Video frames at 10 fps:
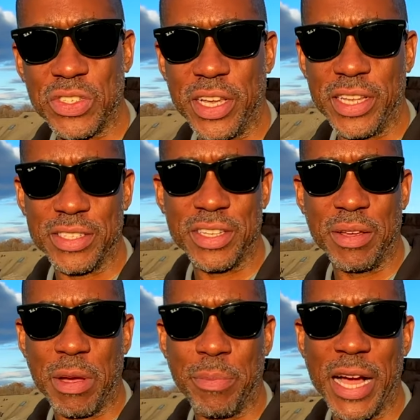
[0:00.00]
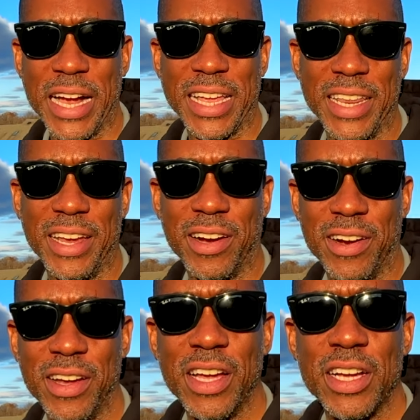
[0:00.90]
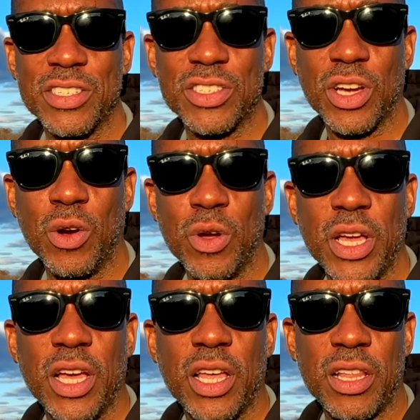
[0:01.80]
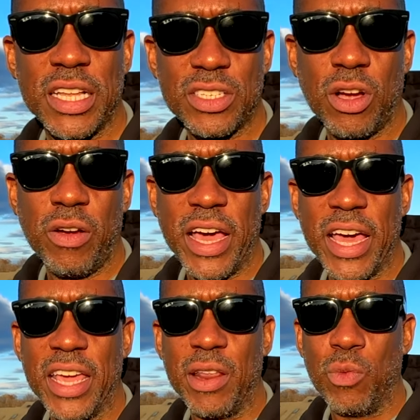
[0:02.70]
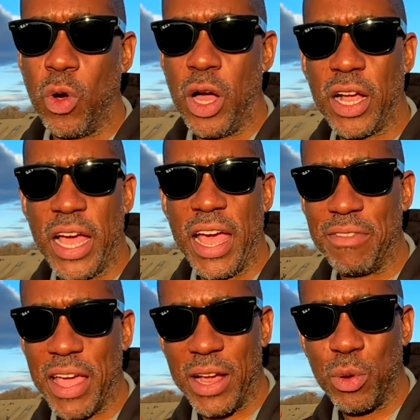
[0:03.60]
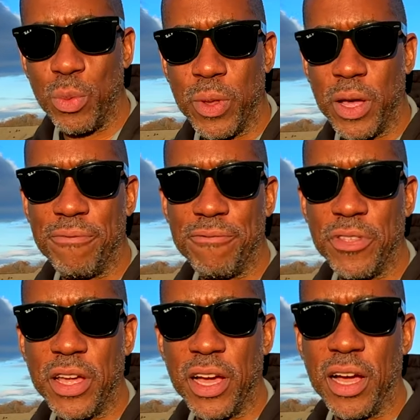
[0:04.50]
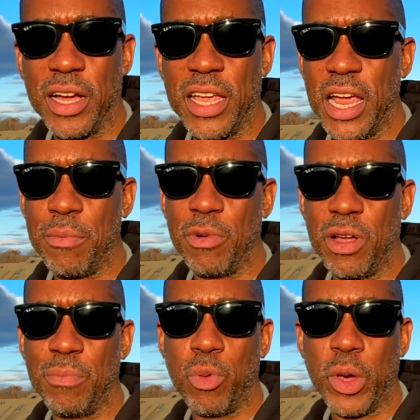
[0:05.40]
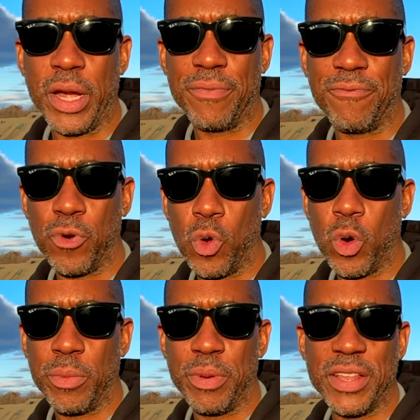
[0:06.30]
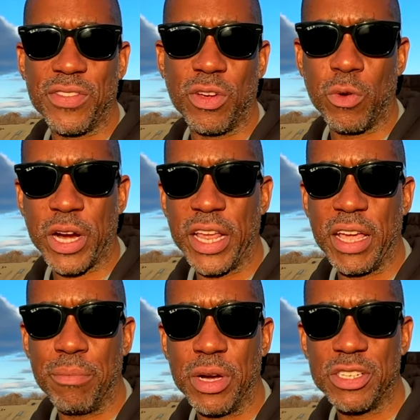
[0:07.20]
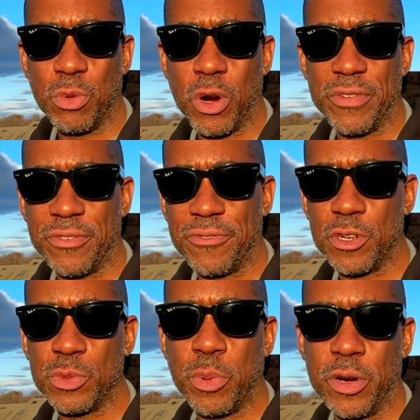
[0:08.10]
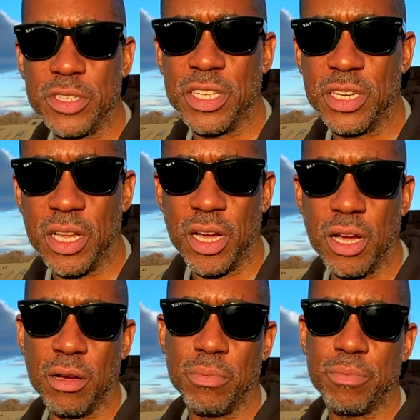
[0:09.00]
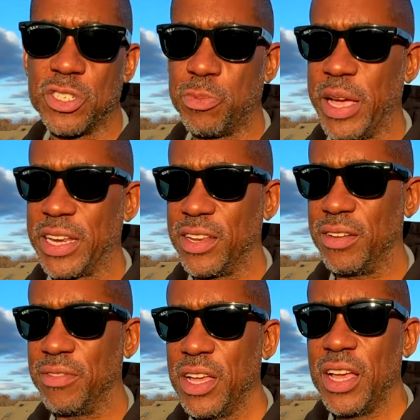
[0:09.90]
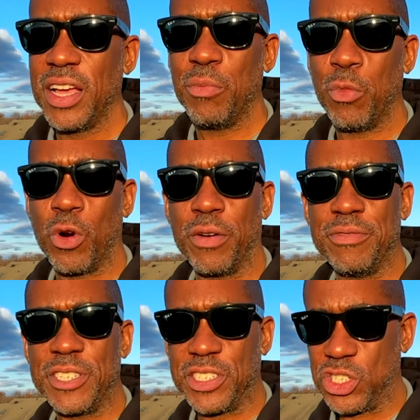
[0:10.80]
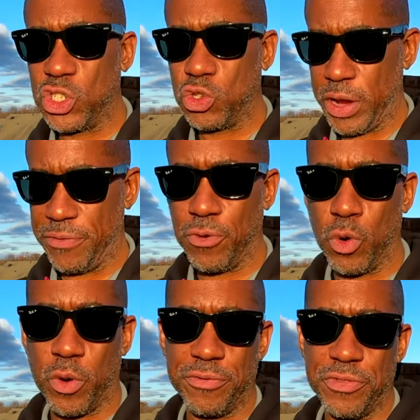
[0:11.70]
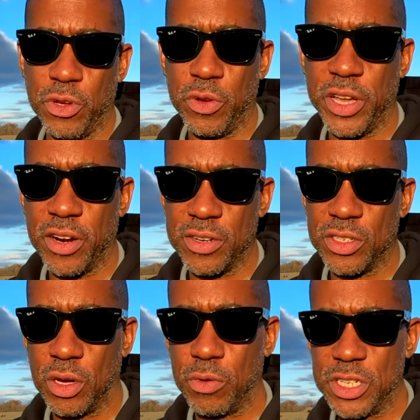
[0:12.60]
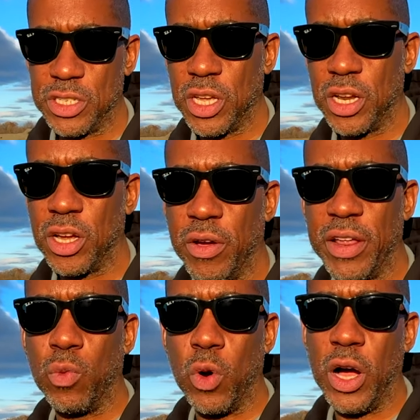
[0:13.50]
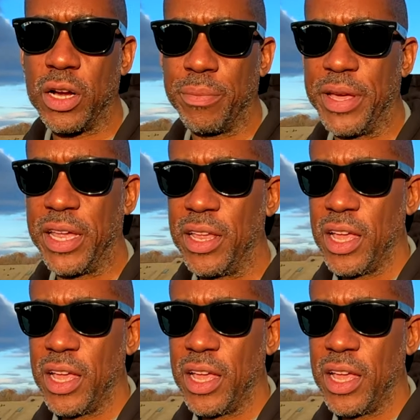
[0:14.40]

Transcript: is in my pocket here. So let's go ahead and walk. I have the angle of the camera pointed forward a bit. So we're gonna get much more of a first person perspective, more of just a straightforward view here. So we're just gonna go ahead and walk a bit.